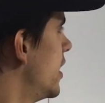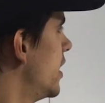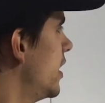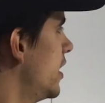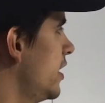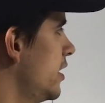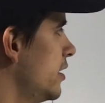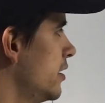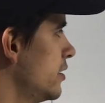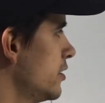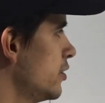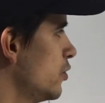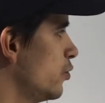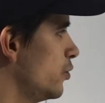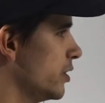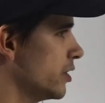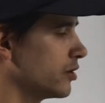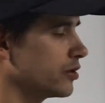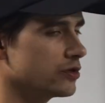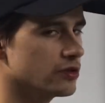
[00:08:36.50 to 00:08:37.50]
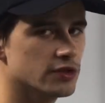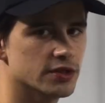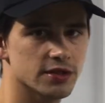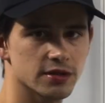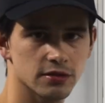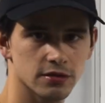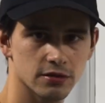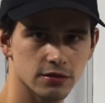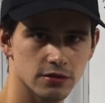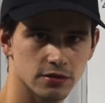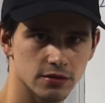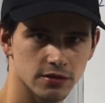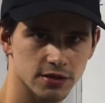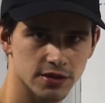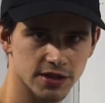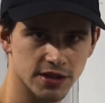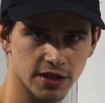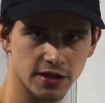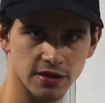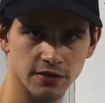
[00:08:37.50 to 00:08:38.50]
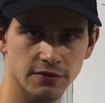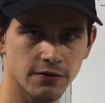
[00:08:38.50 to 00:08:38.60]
And we could say the